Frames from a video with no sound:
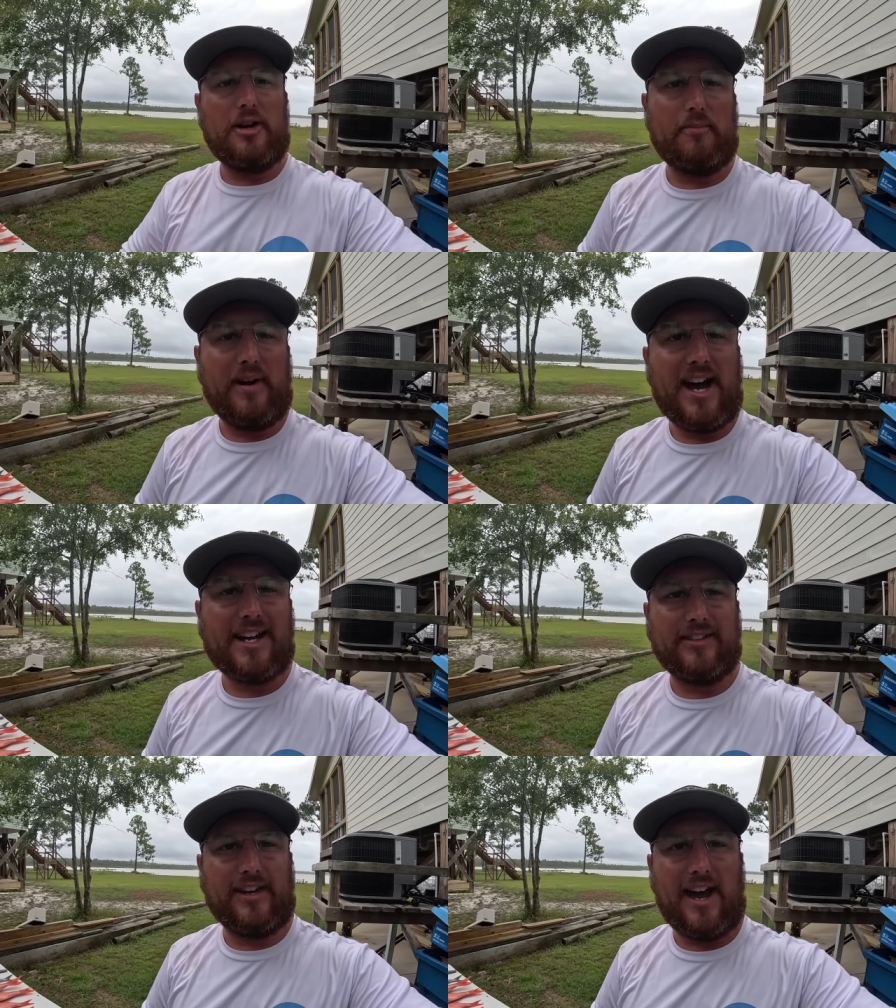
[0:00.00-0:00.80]
we are
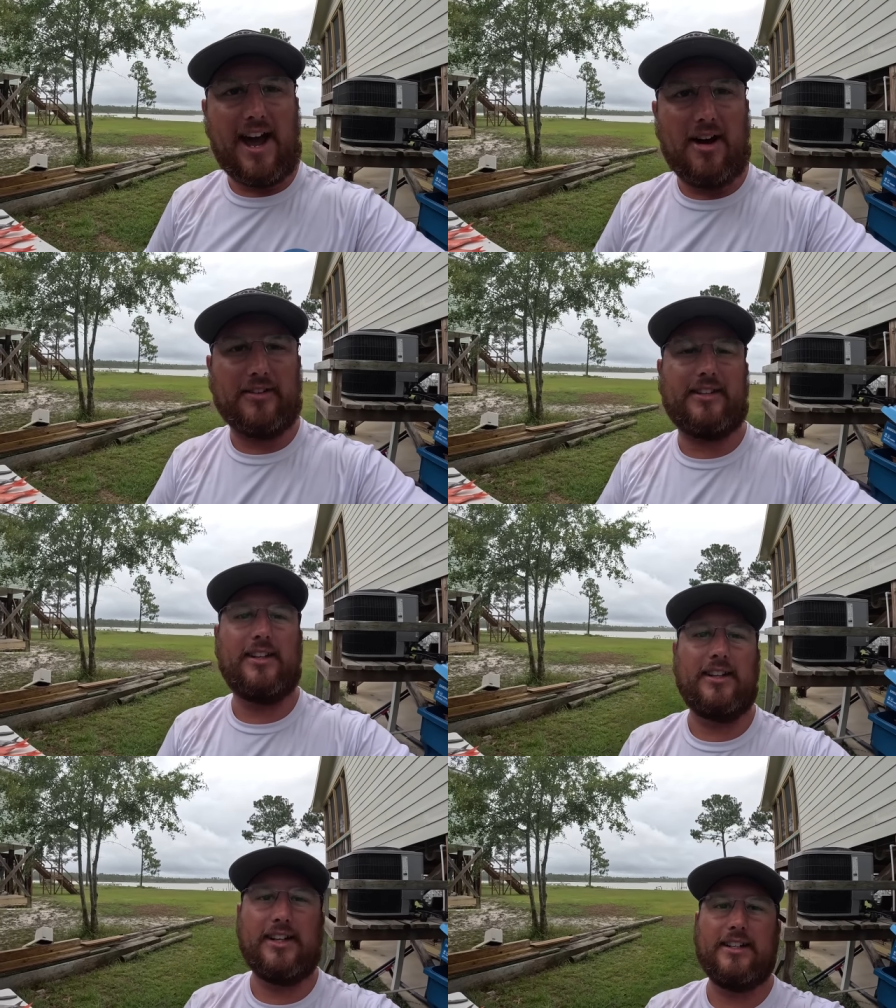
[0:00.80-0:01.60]
back at the house
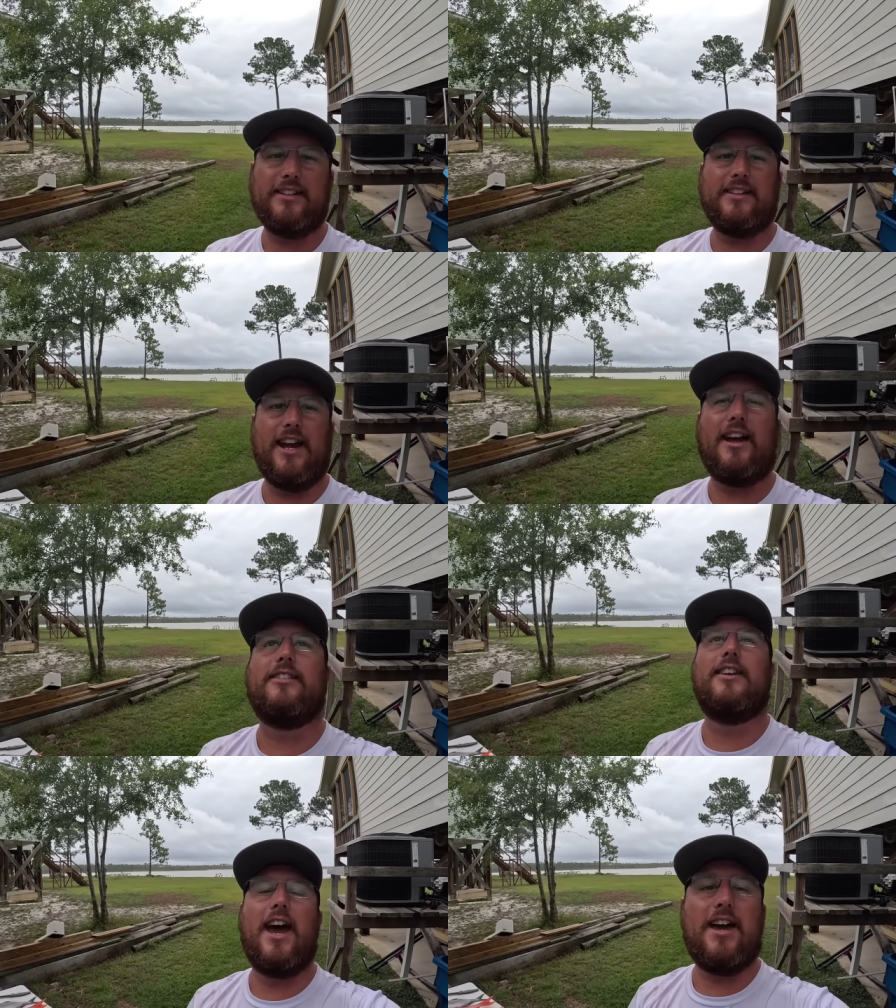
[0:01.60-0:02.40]
and uh, it's the
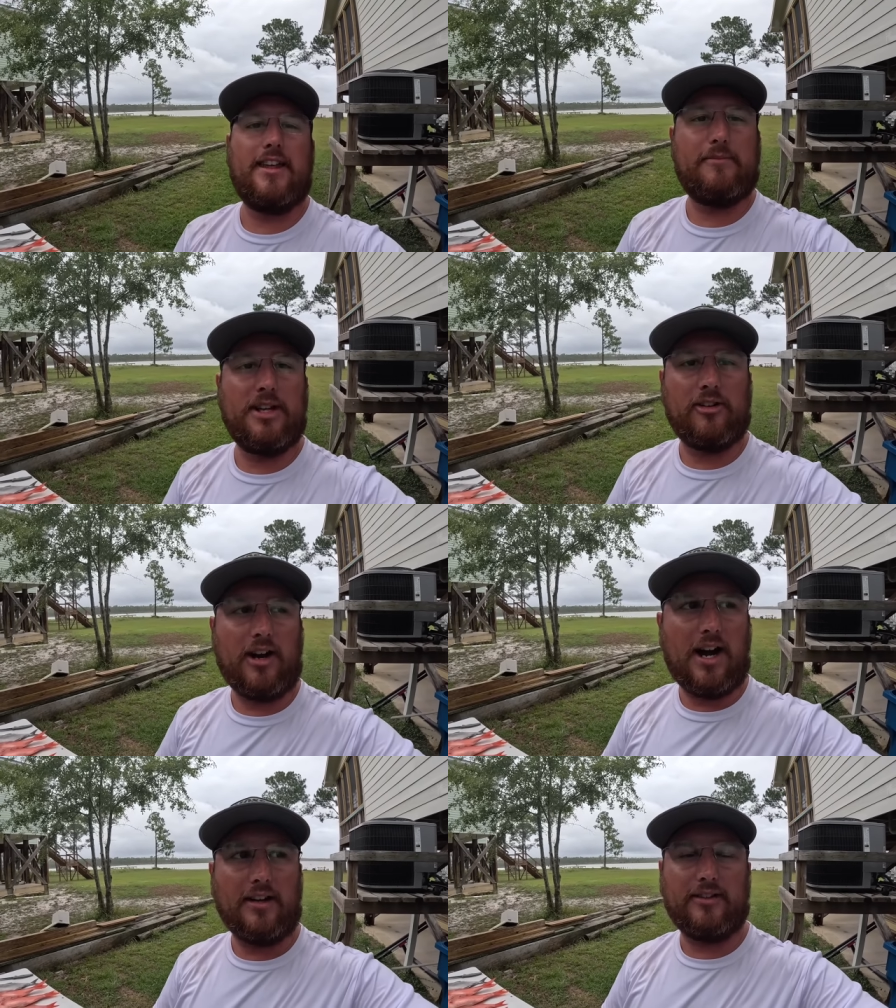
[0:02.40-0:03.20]
next day they've been
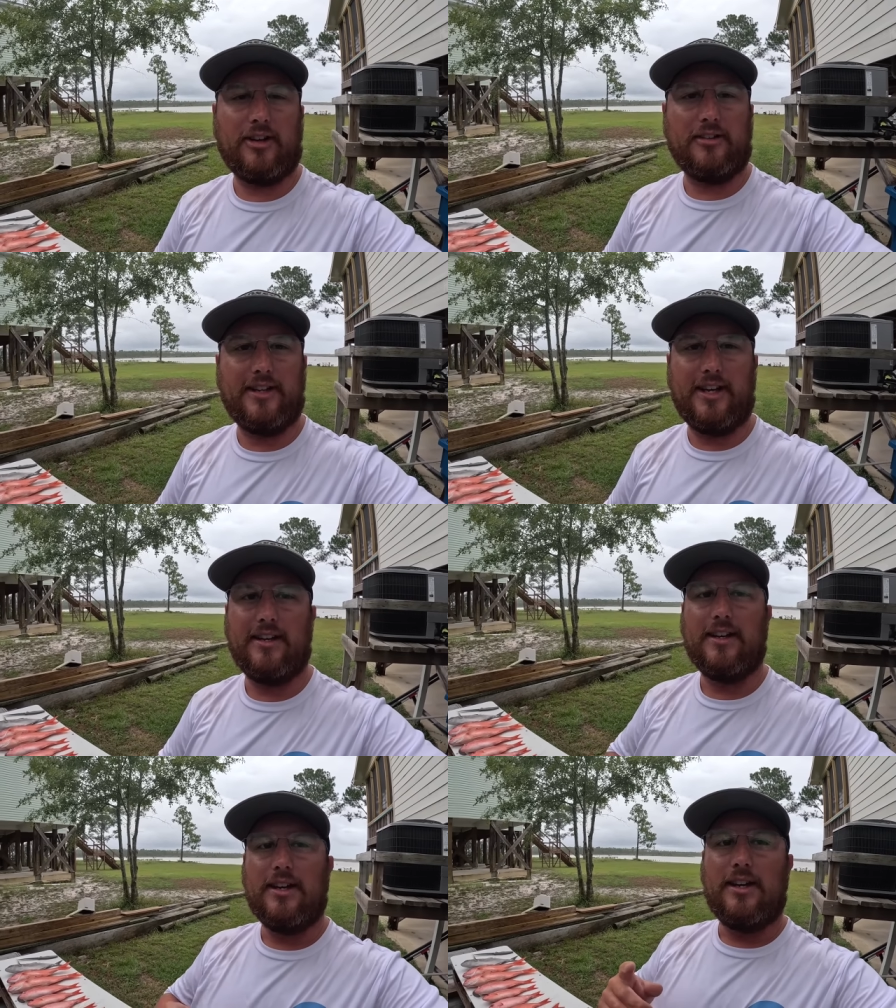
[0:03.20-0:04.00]
on ice all
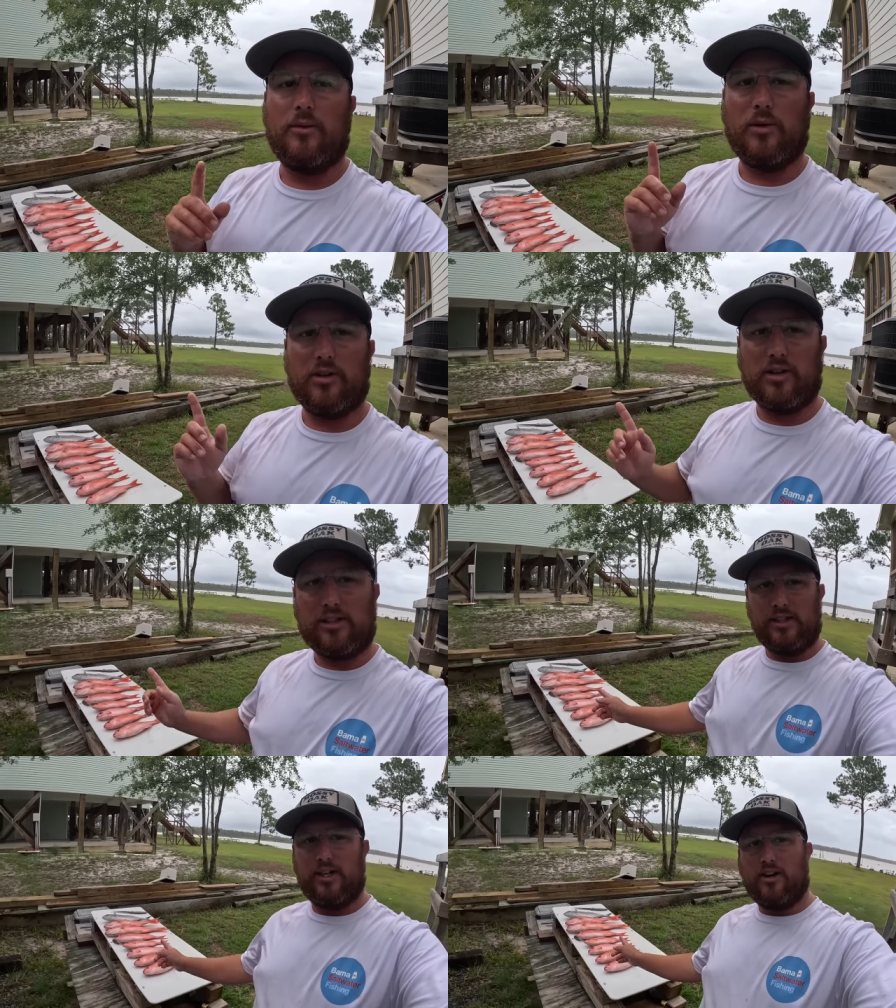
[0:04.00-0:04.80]
day and we're going to
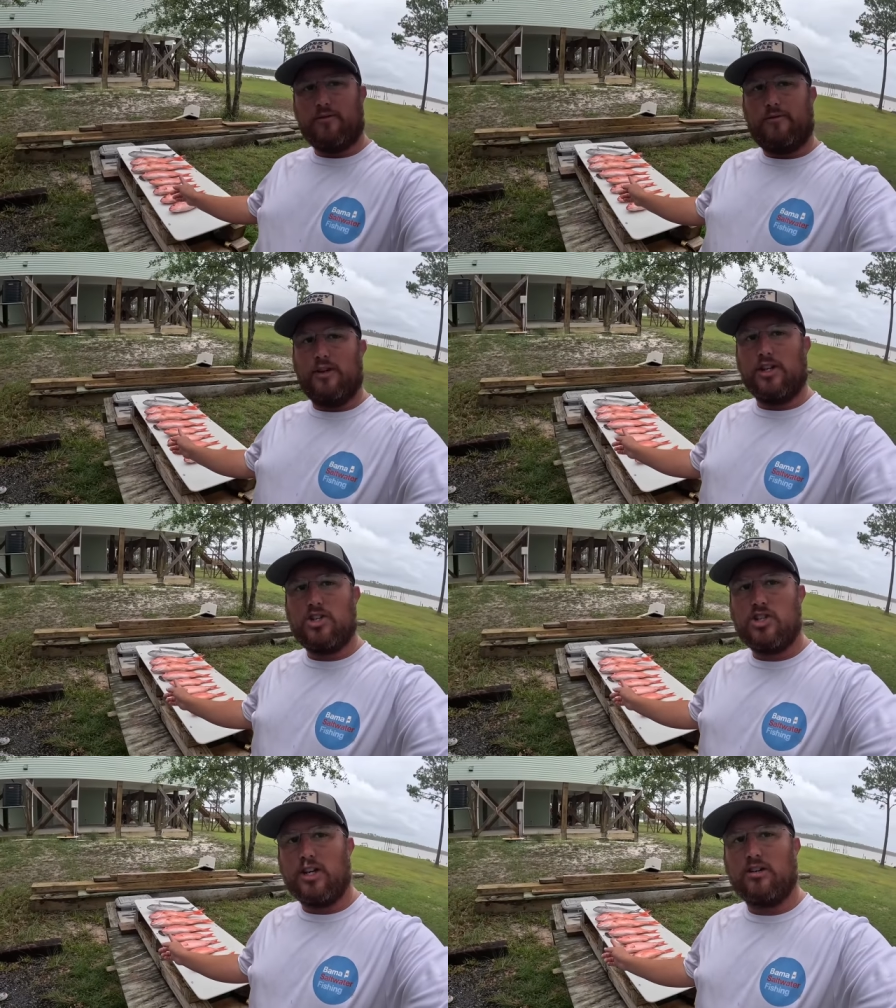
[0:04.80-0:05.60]
clean our
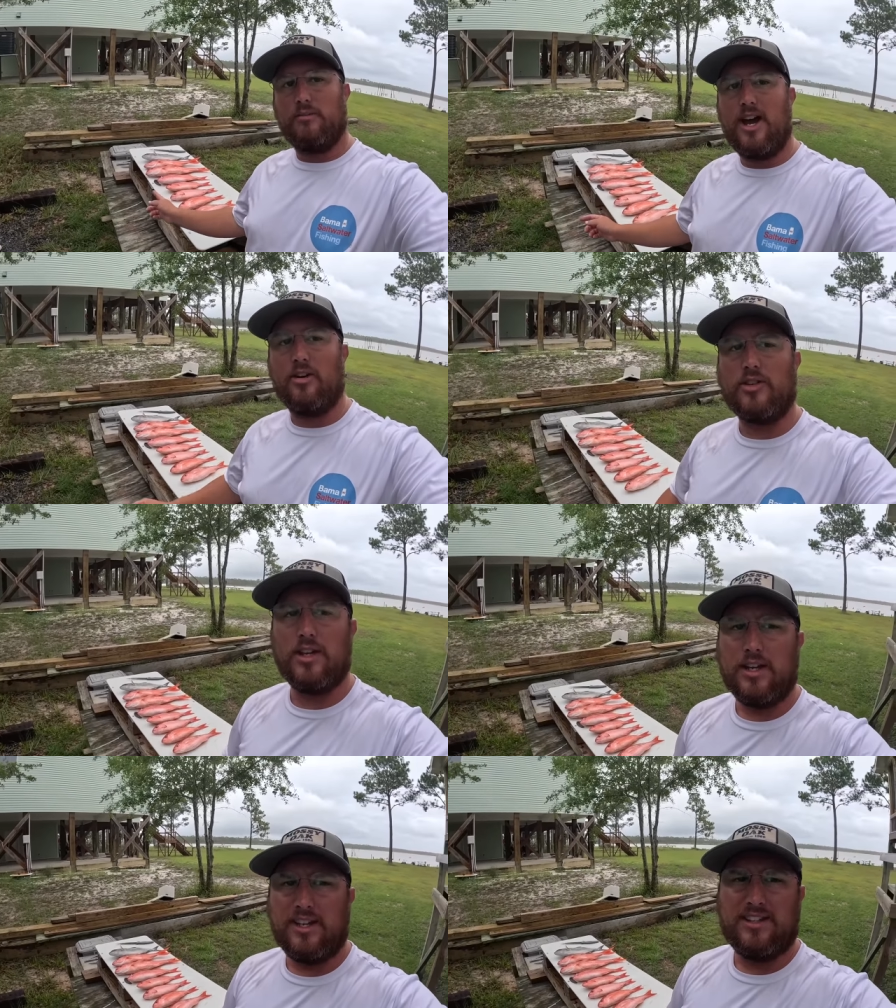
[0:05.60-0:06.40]
fish check them out
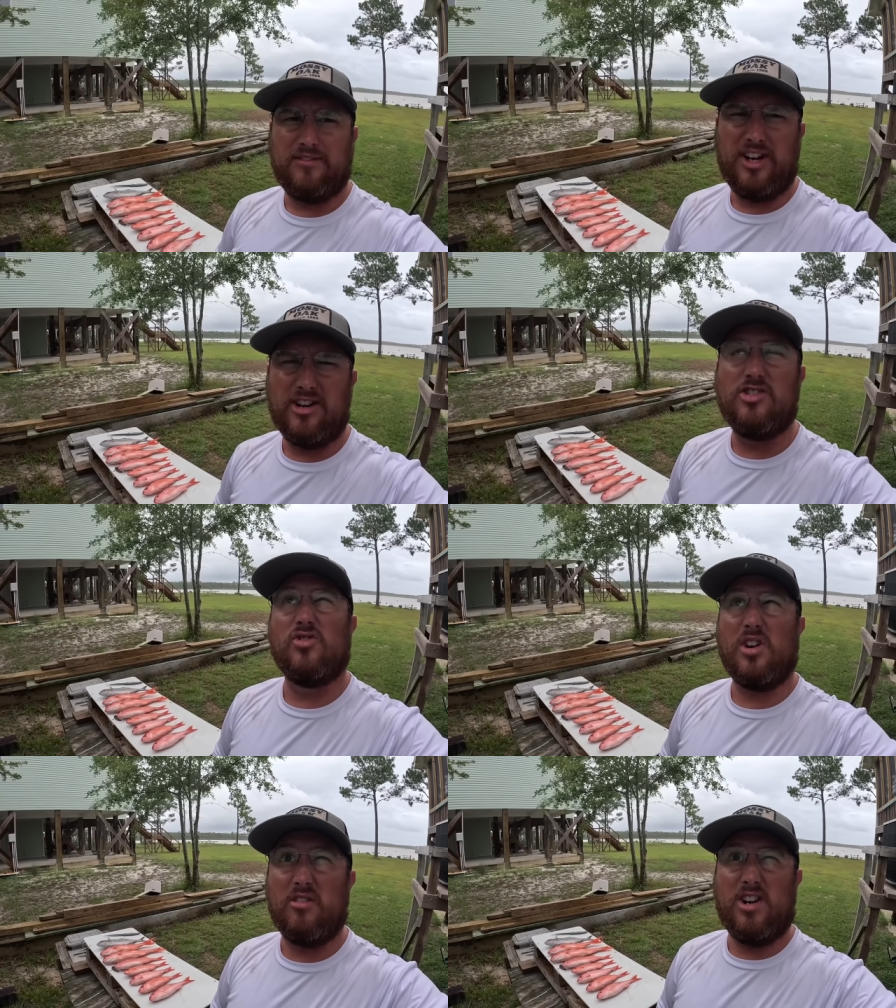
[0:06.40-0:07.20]
it's a very
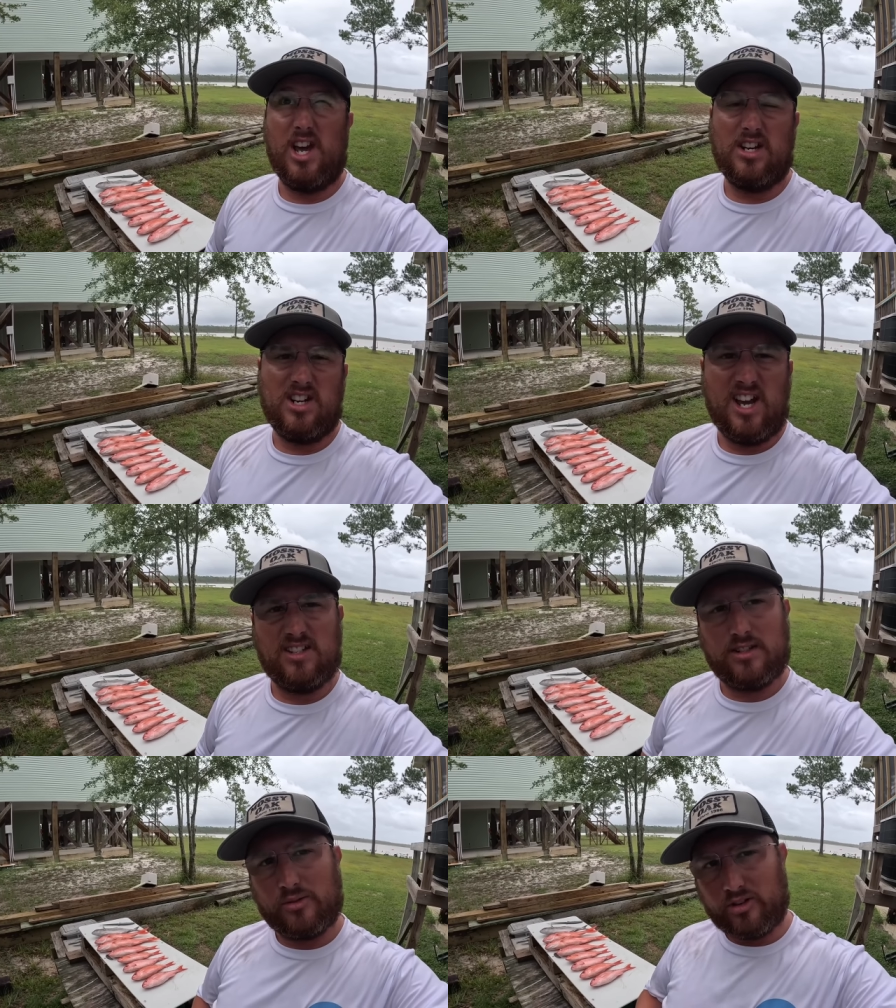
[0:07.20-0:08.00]
dreary day today
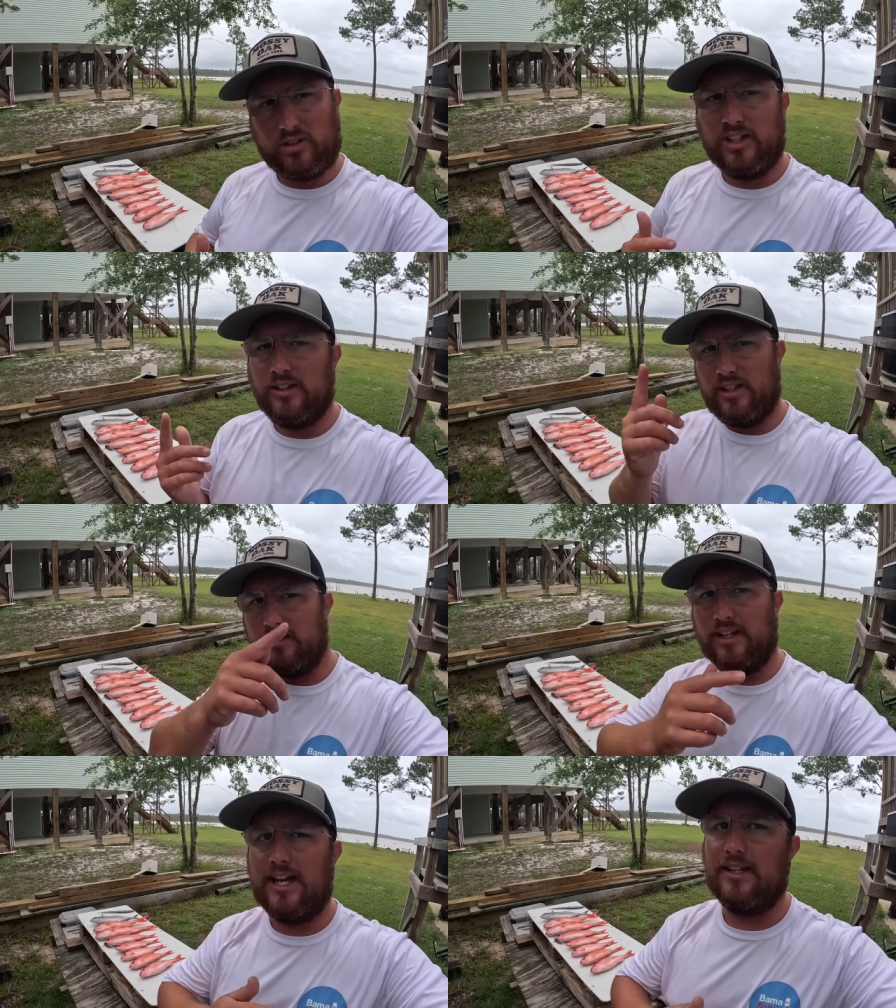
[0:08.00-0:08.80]
so we're going to clean
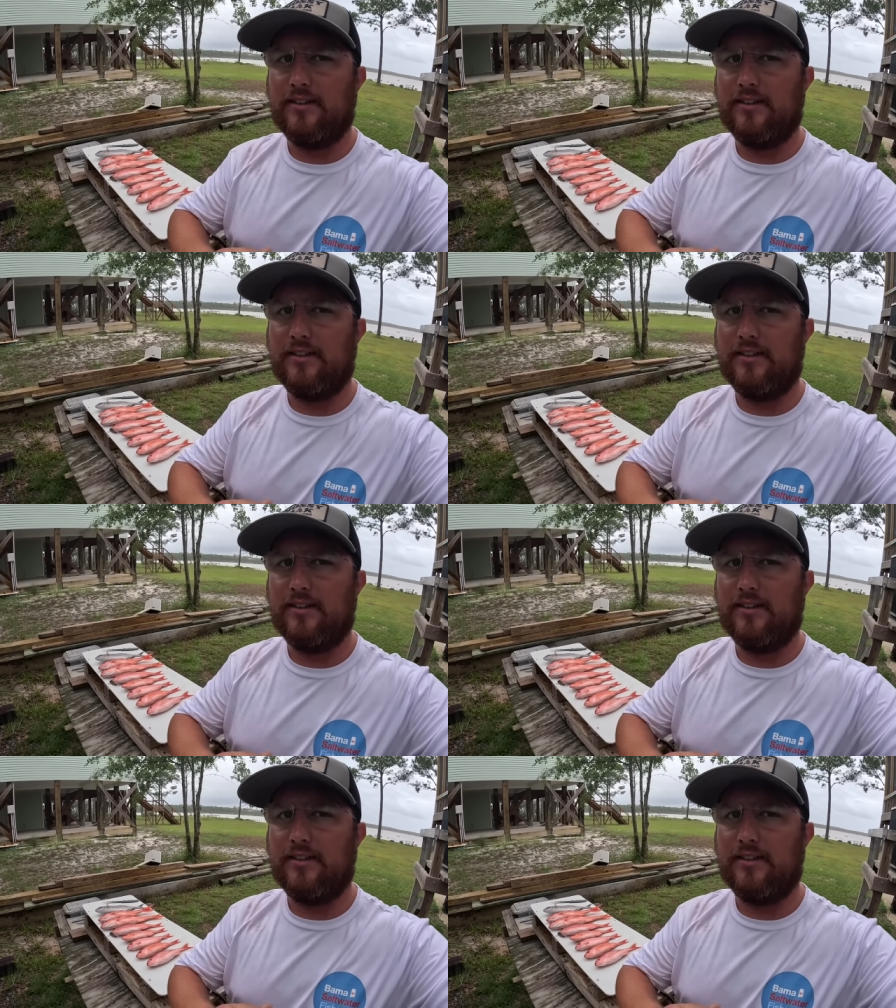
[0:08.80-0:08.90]
these and head